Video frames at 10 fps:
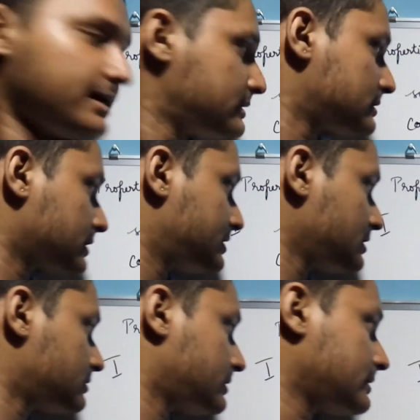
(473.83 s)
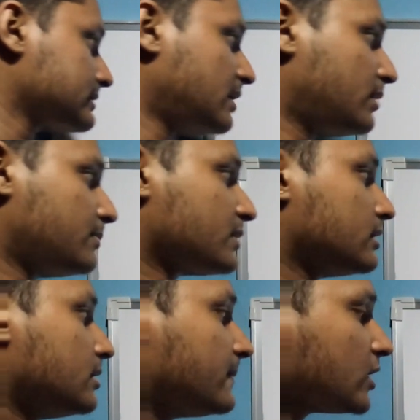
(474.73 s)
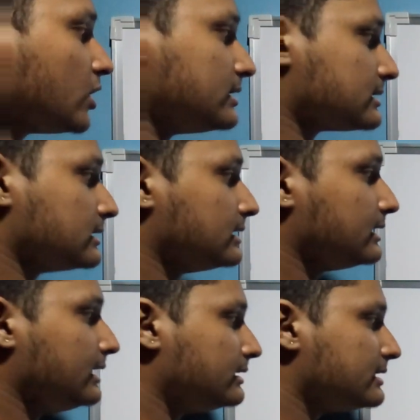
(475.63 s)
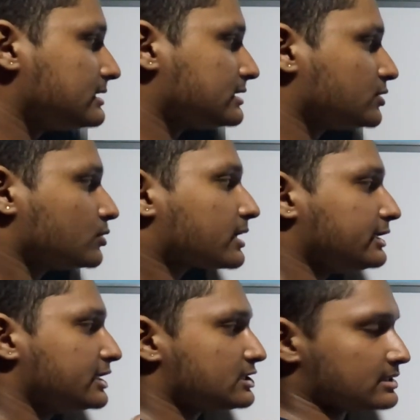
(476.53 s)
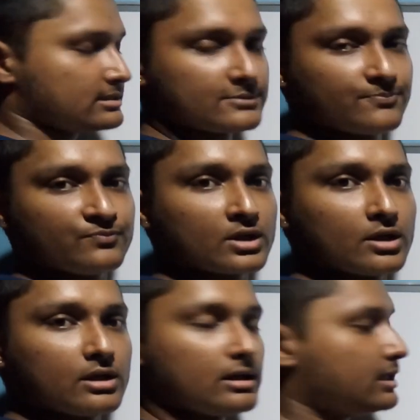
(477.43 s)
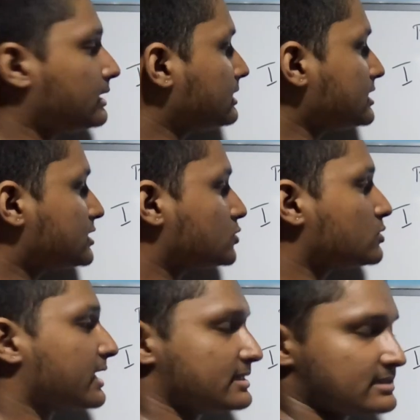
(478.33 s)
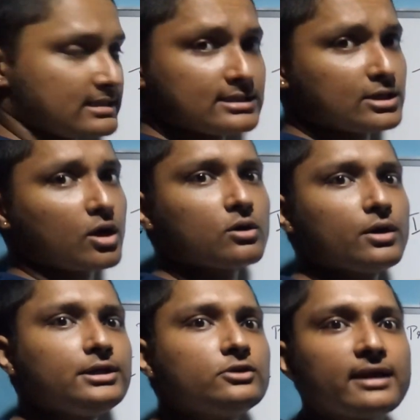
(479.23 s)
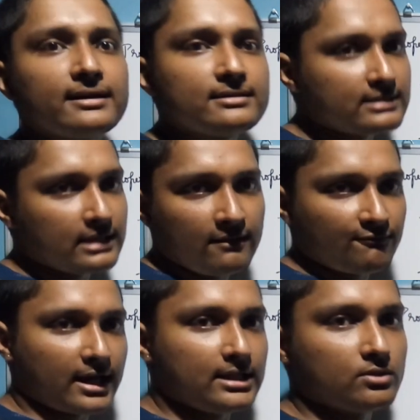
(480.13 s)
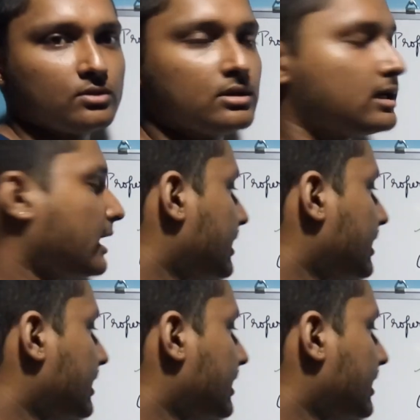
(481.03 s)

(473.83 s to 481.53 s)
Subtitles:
Why this condition has come up? Because in these two conditions, in these two cases, you are going to get the same value.